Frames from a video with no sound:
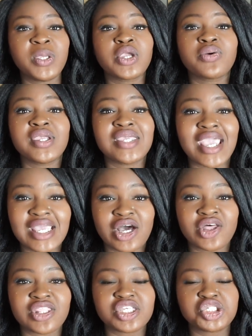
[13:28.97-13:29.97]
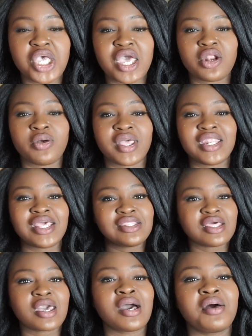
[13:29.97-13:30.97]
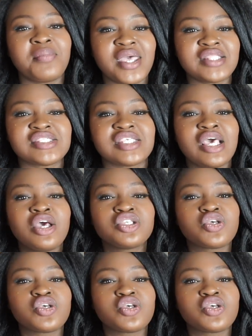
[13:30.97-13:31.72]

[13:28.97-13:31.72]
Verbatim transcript: we create on this channel and in the comments.